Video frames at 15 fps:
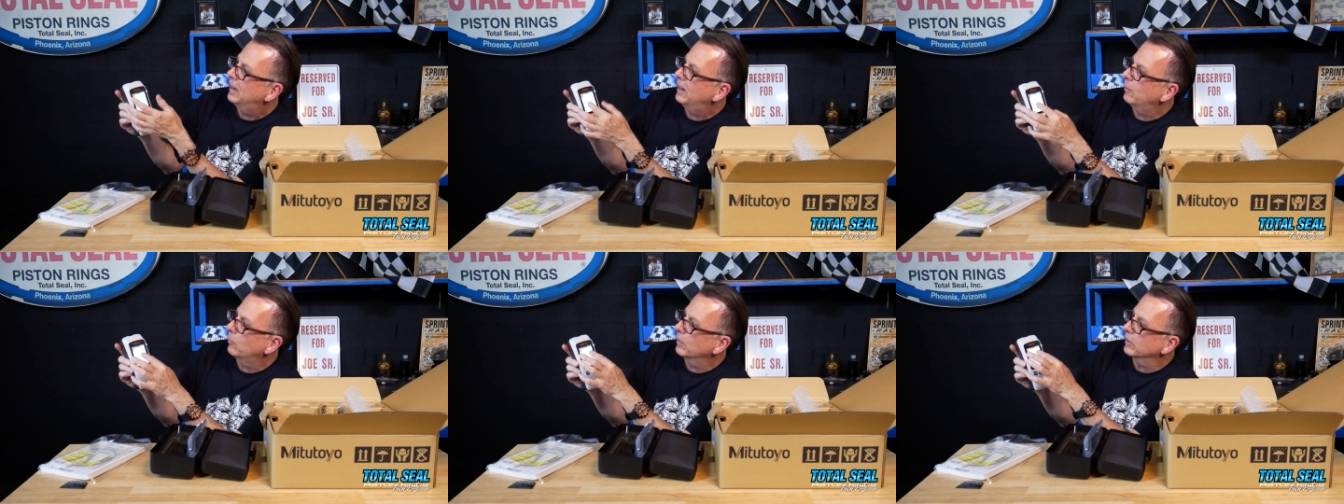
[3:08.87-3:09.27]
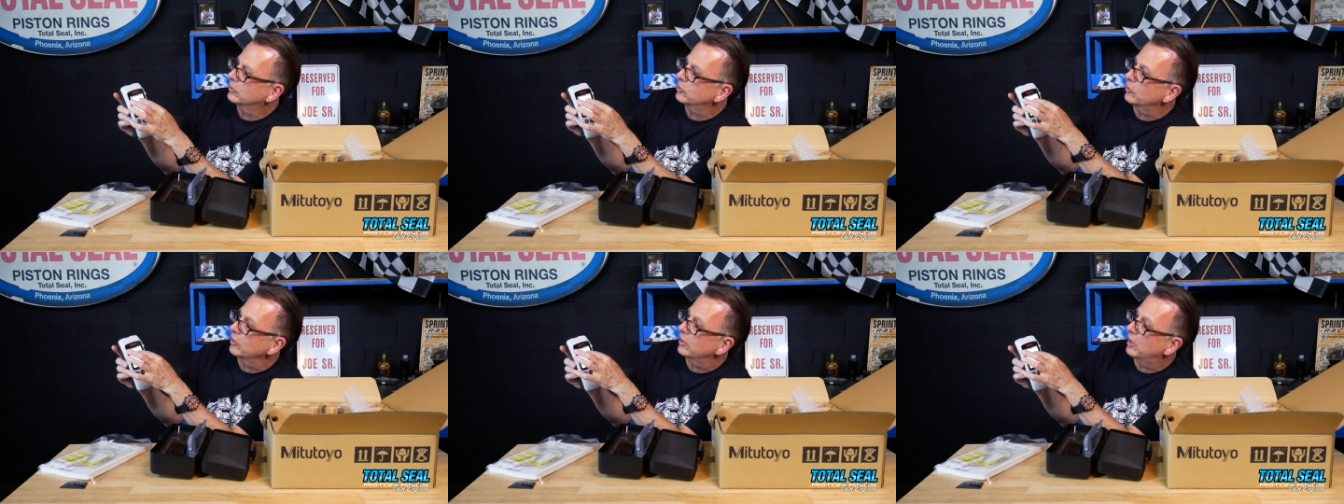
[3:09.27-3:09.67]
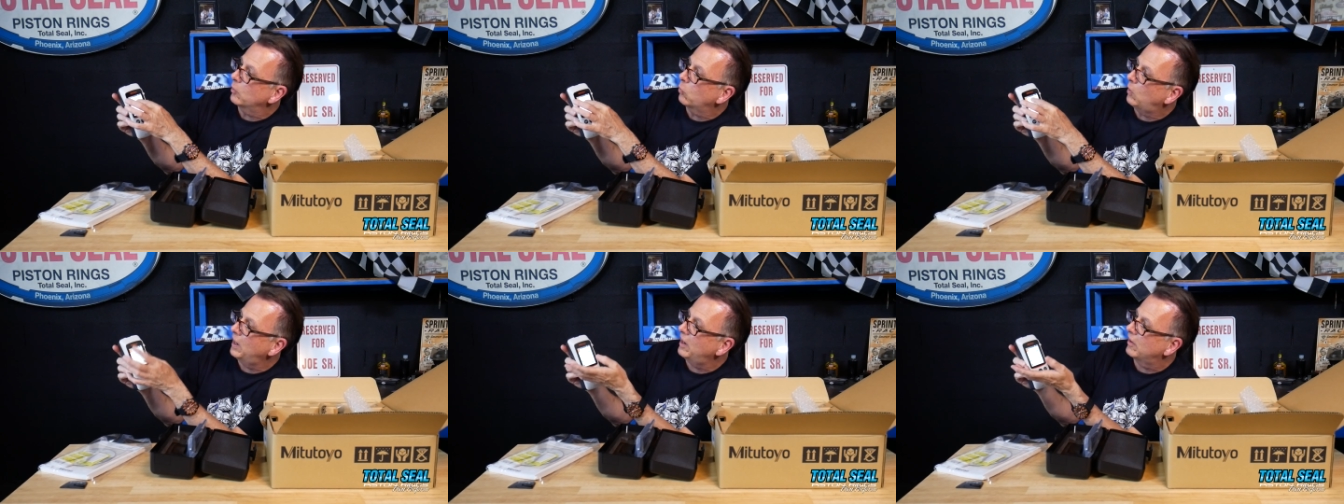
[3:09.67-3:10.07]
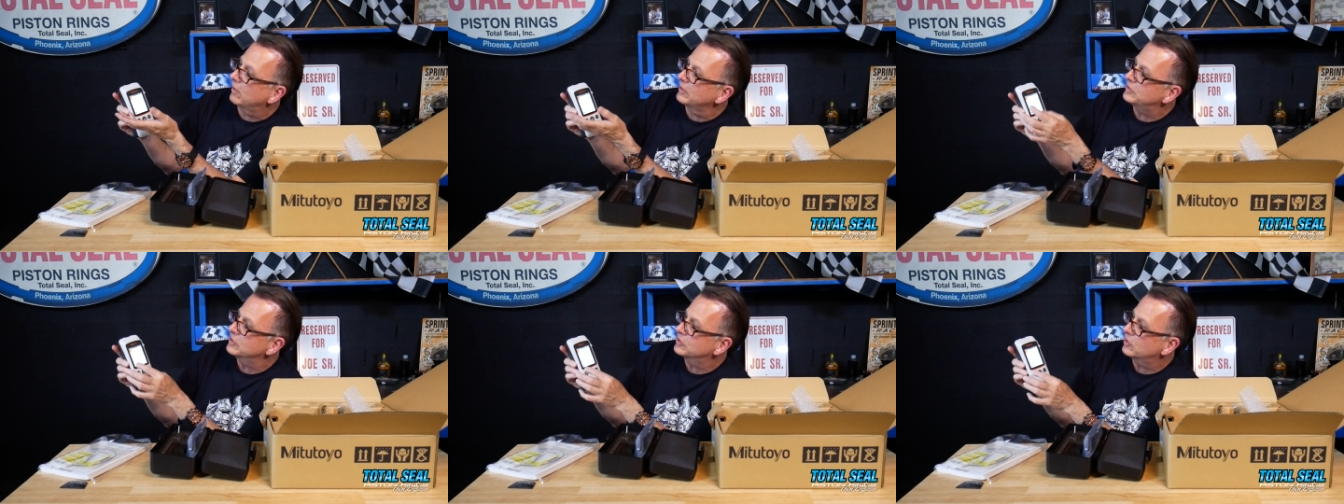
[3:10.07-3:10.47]
I want to turn it on
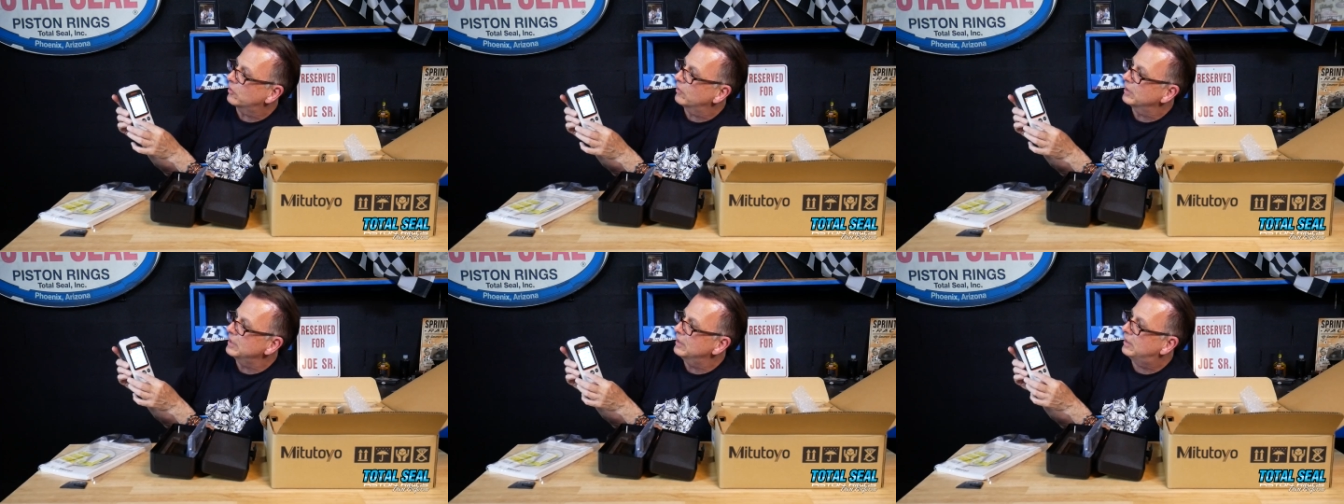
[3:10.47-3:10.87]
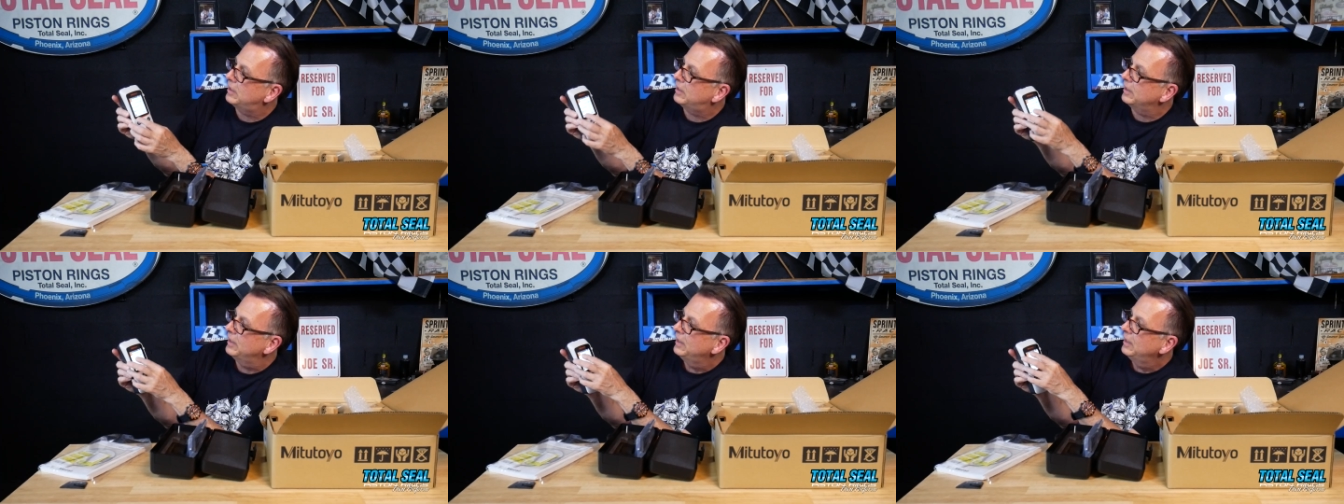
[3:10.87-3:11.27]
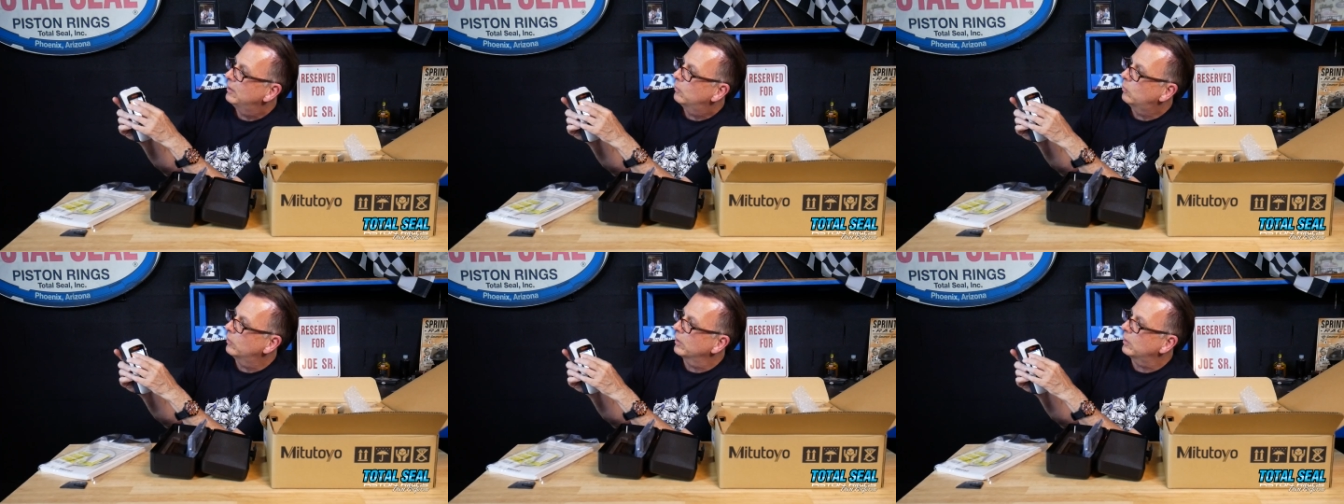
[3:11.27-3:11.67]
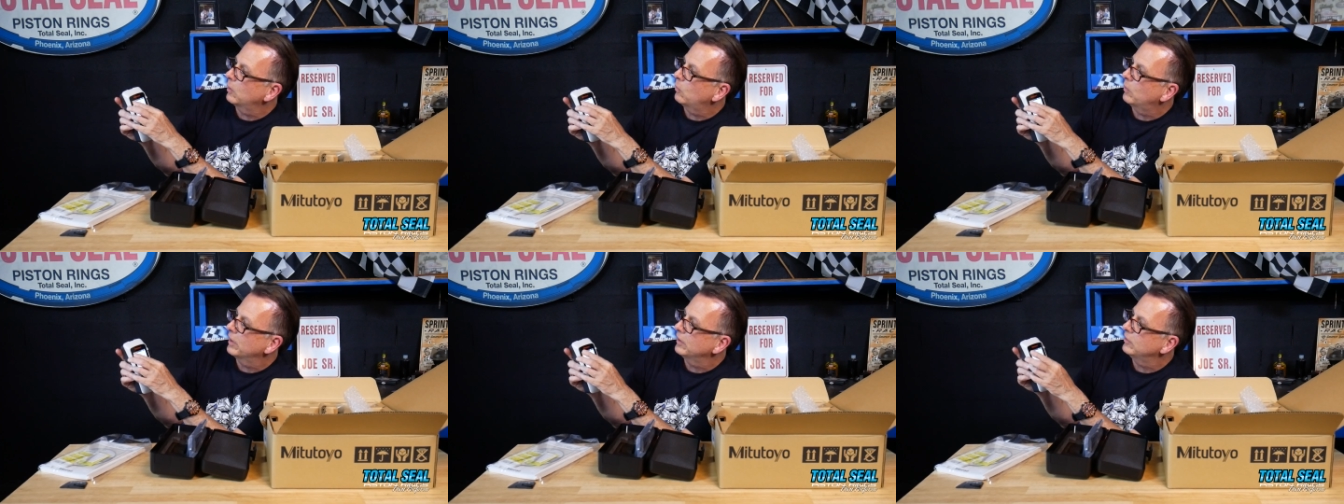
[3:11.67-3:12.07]
wireless. It's already on. What do I
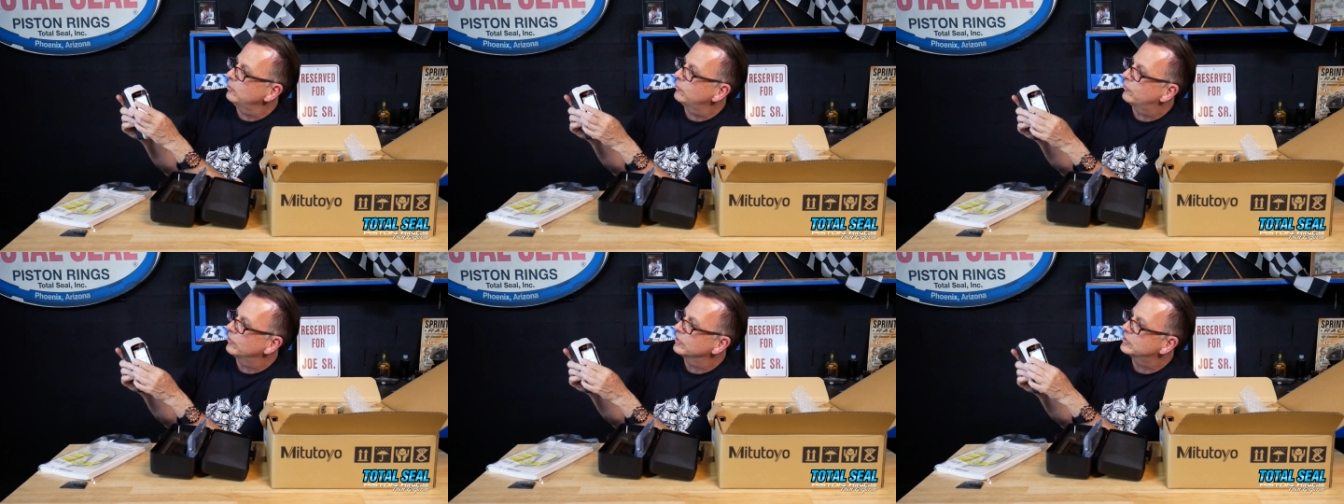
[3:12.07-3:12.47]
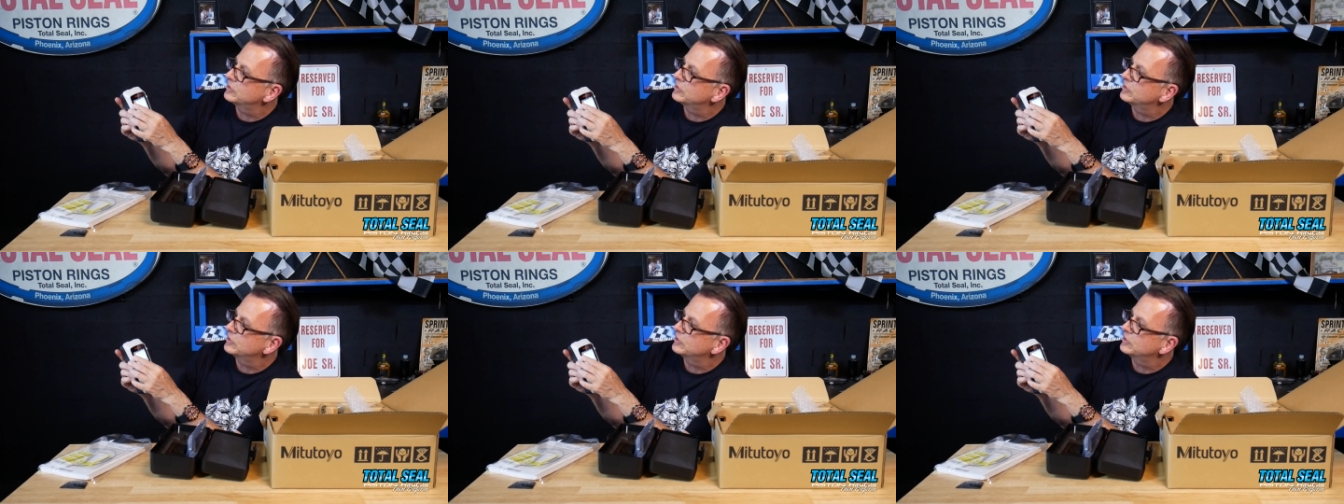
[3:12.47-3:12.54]
want to do for the